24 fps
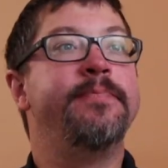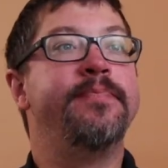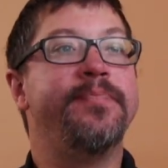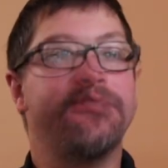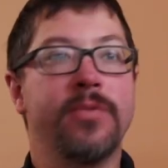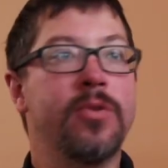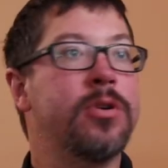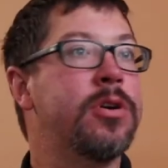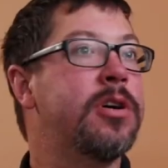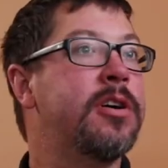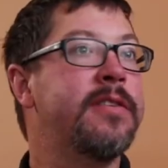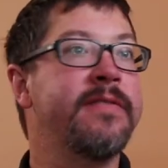so
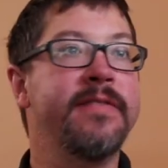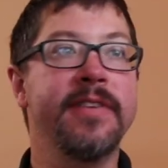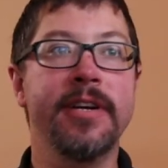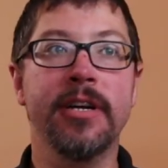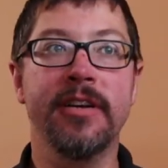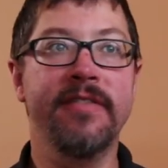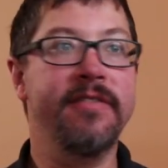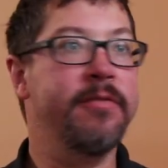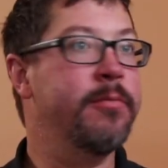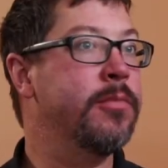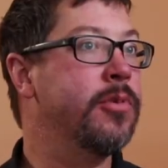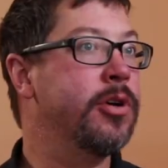we're all very
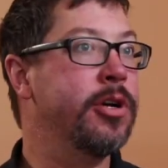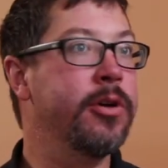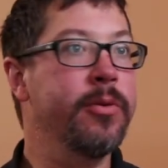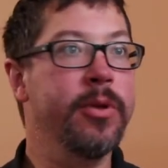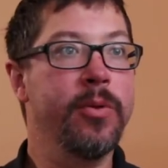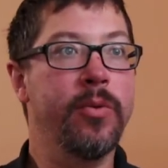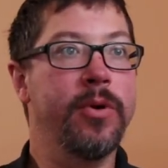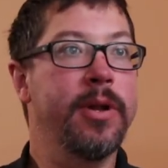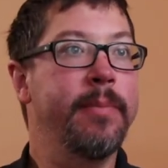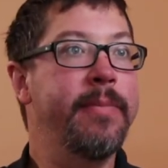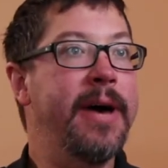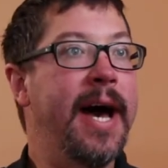familiar with
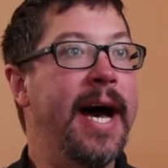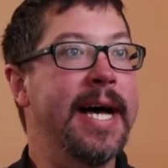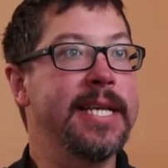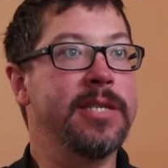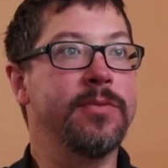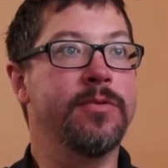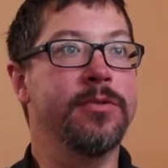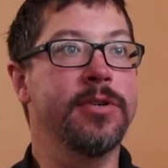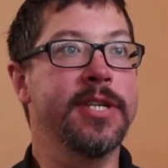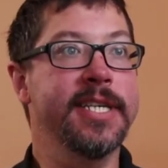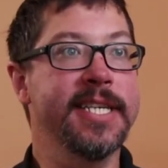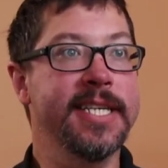what a
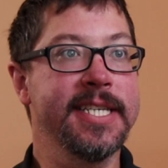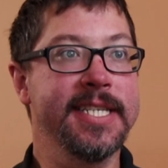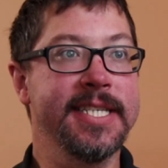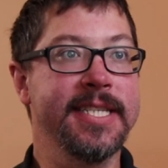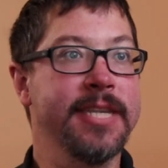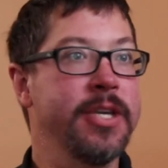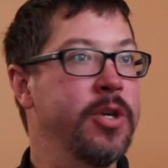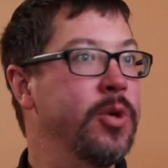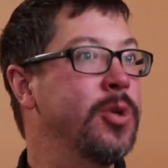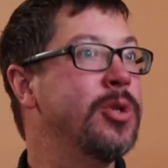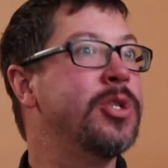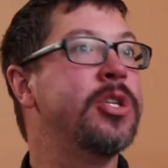password is, a
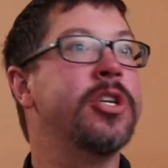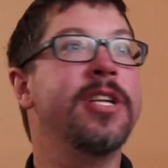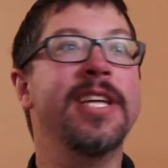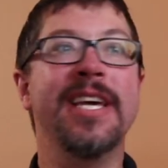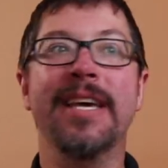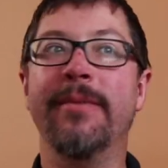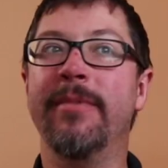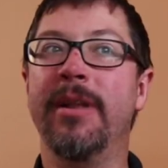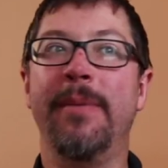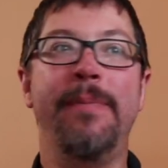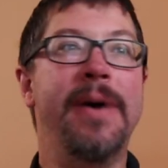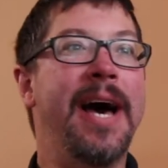username
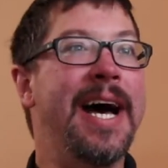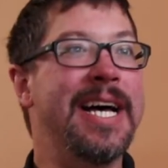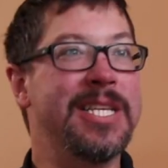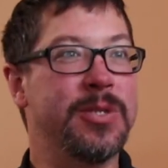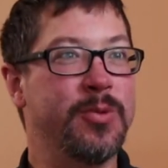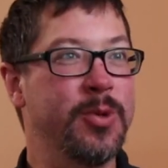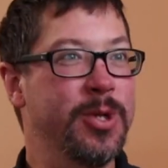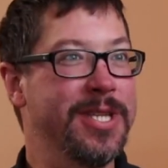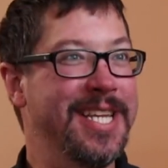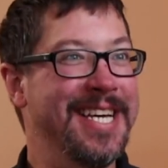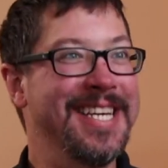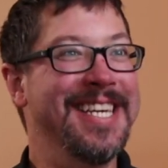and a
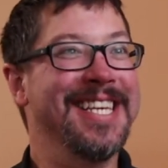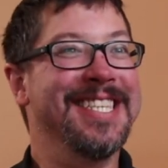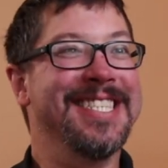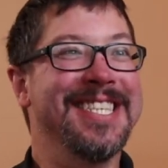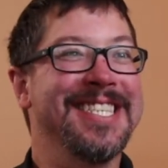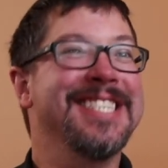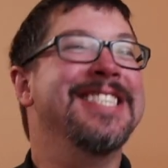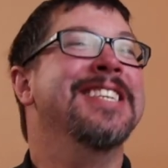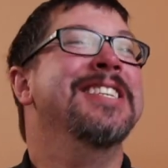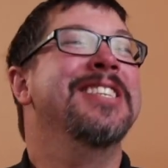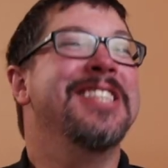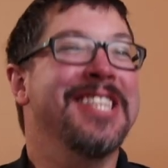password that gets
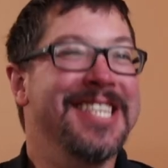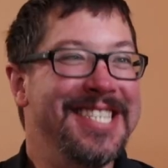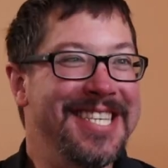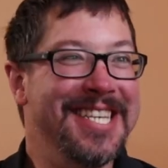us into the